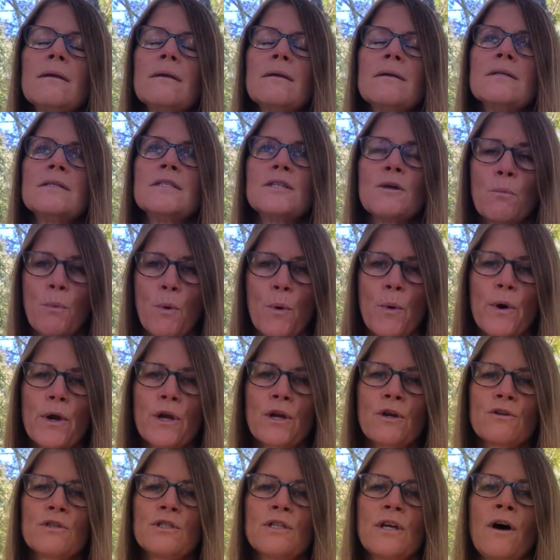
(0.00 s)
support
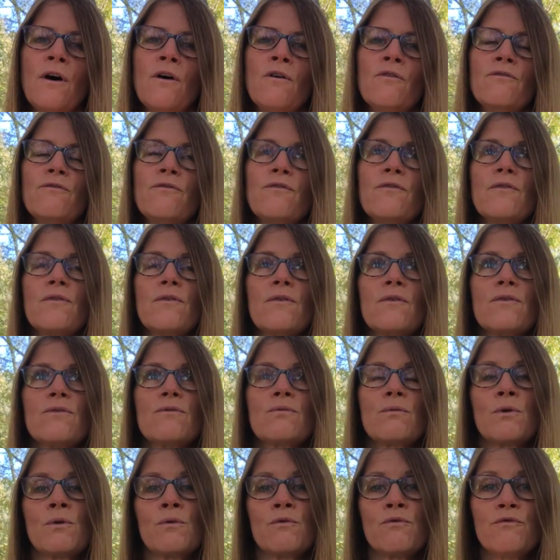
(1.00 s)
yourself
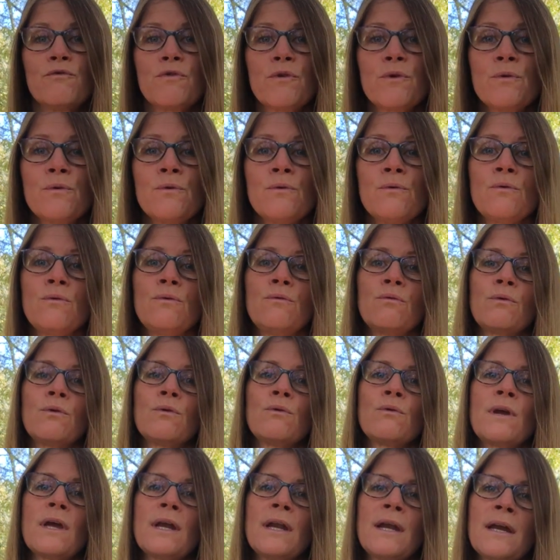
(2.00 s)
through food,
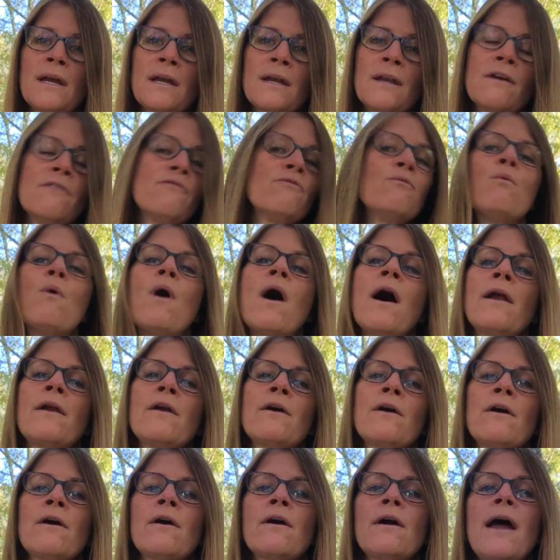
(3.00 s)
through getting enough
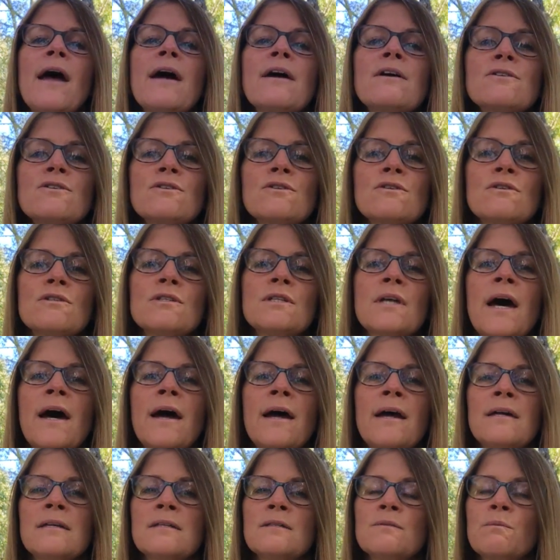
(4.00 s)
water.
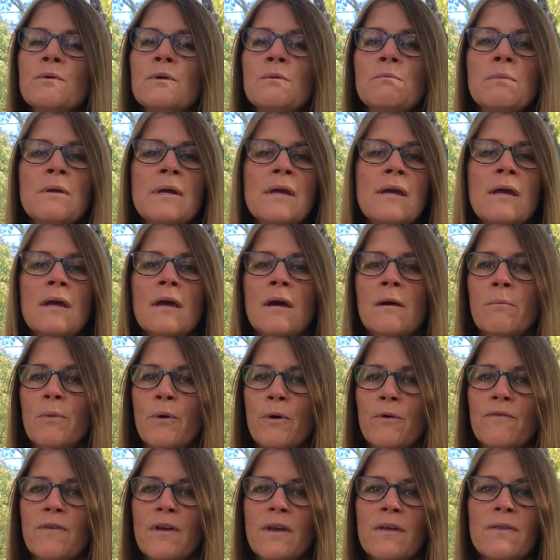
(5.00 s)
Exercise would be a
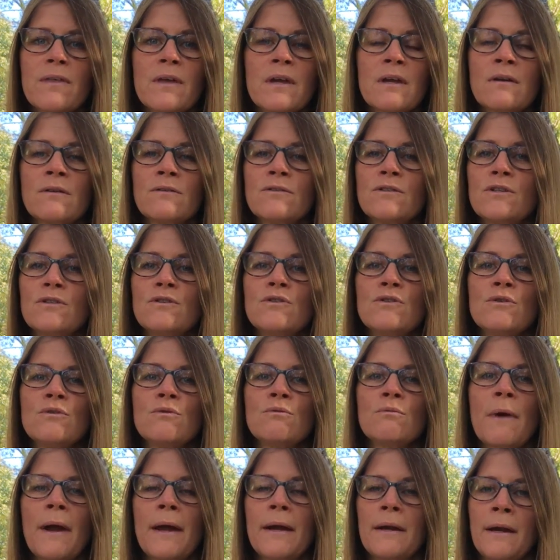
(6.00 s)
perfect thing to do
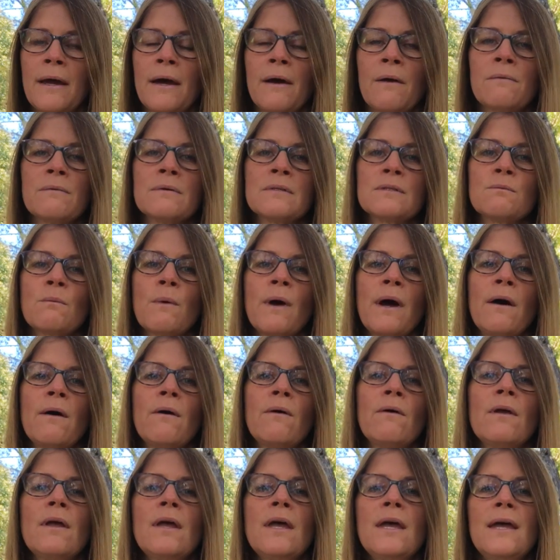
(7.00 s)
right now as
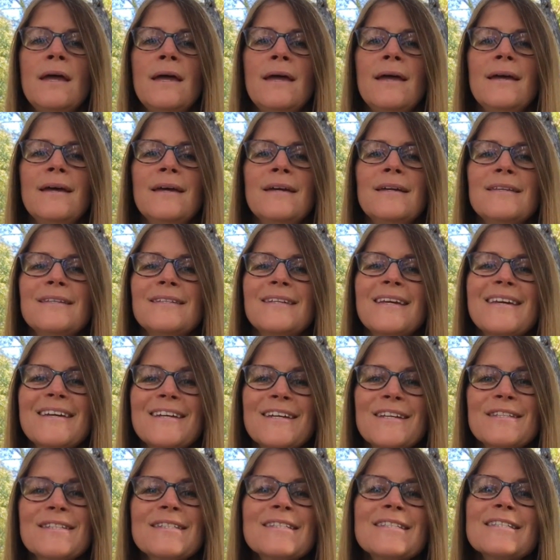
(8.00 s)
well, to get
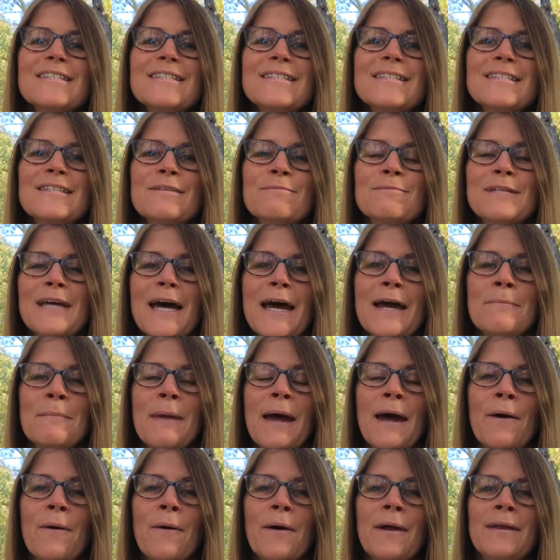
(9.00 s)
some time
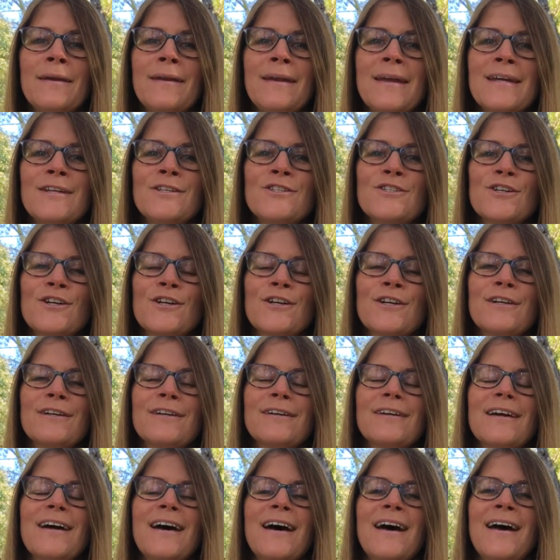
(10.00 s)
out in nature.
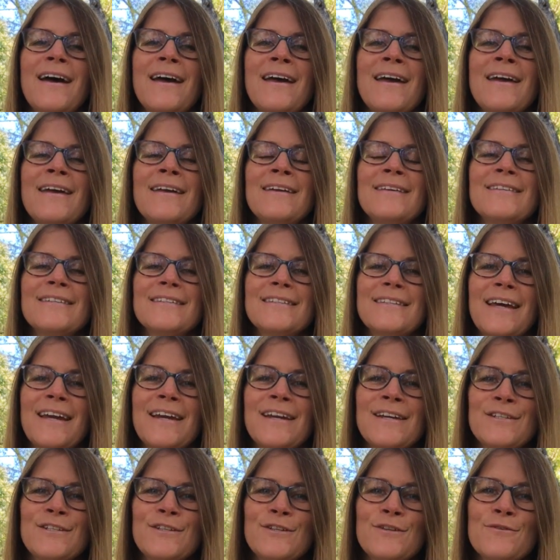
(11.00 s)
I
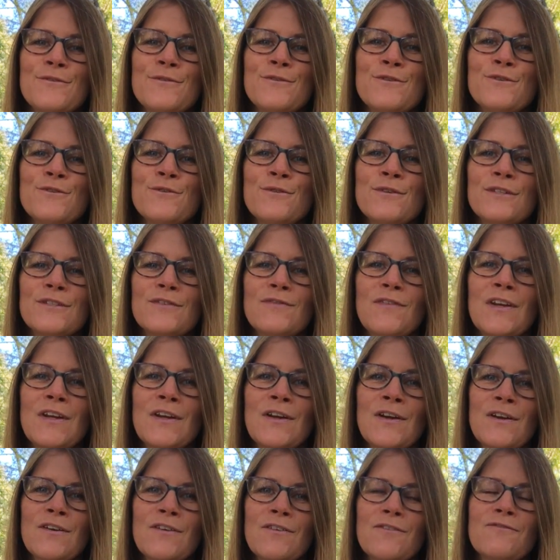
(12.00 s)
decided to do this
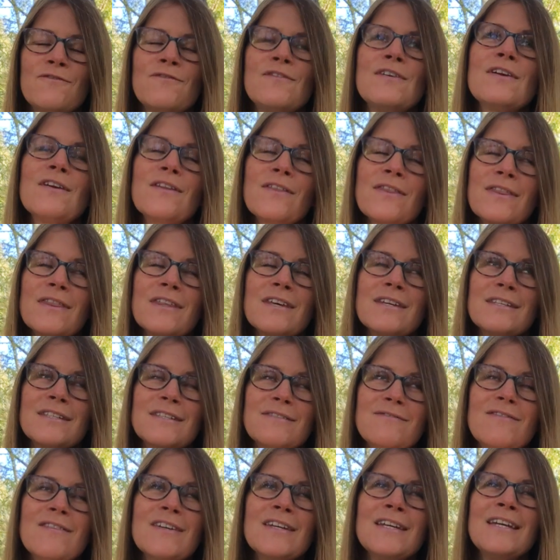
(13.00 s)

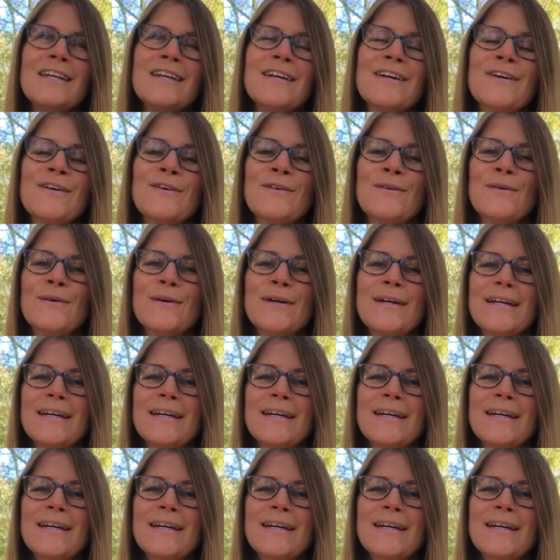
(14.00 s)
video